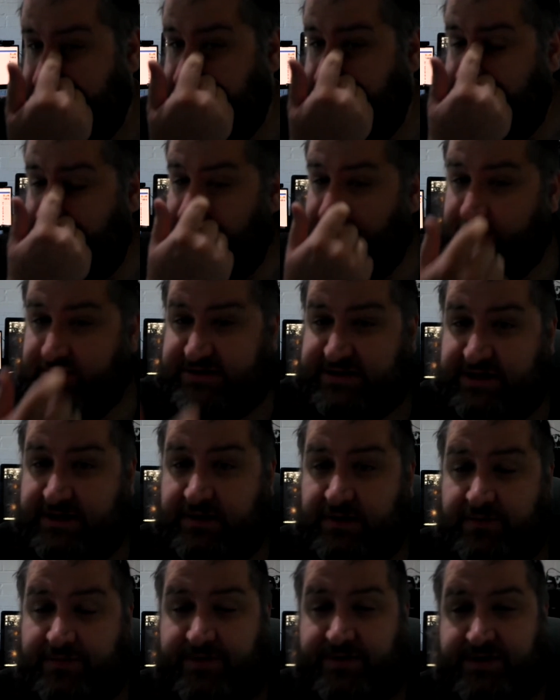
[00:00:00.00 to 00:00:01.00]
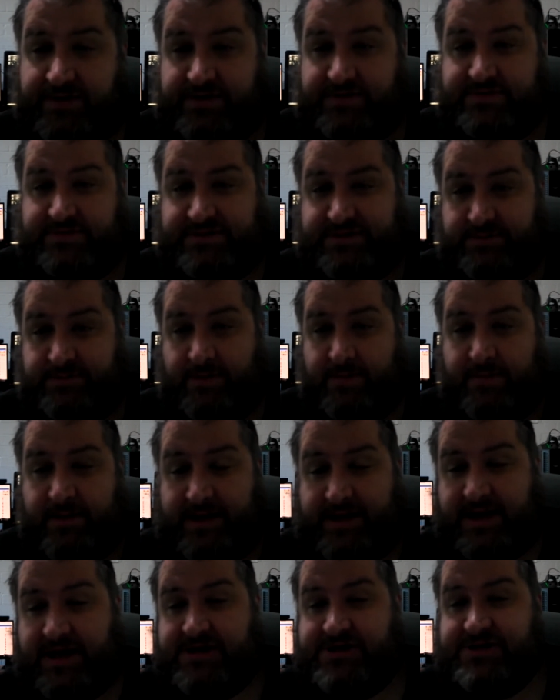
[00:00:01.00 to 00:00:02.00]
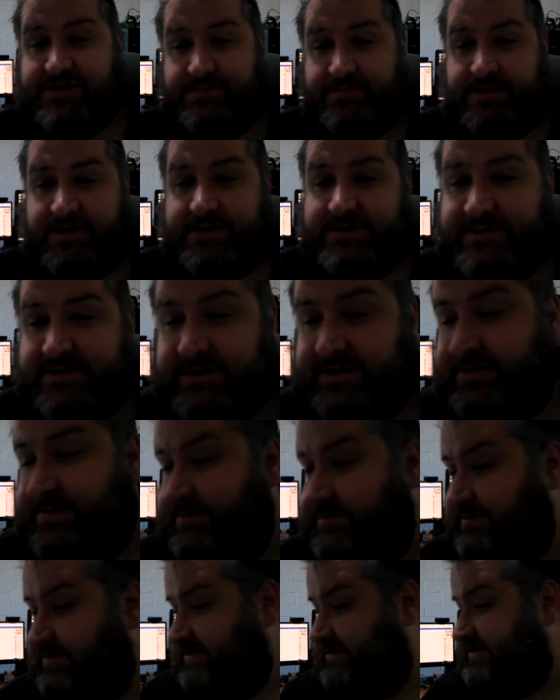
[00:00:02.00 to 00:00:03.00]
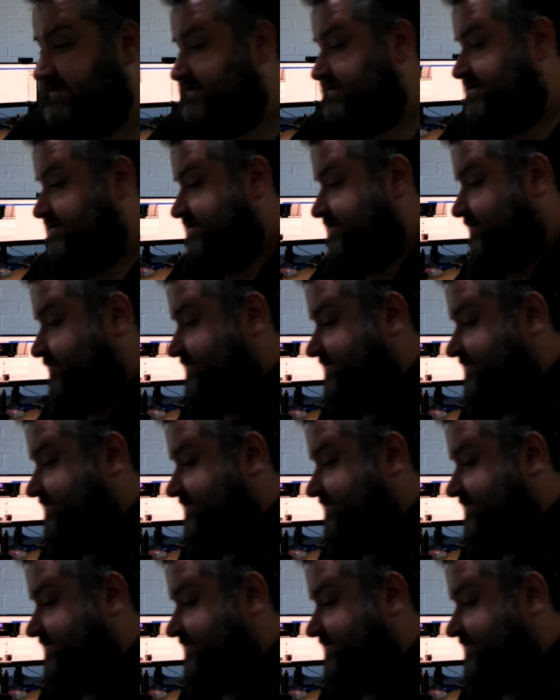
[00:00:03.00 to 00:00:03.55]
Also lower the dose on my medication a bit, so because just I was